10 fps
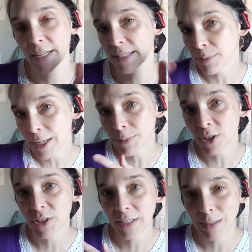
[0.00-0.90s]
And sometimes
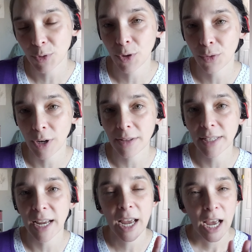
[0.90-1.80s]
there's things I'm doing throughout the
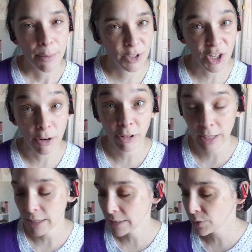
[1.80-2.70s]
day, but generally
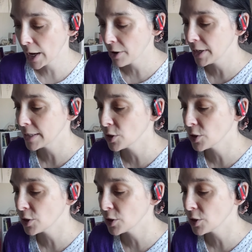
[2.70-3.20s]
this is how it is.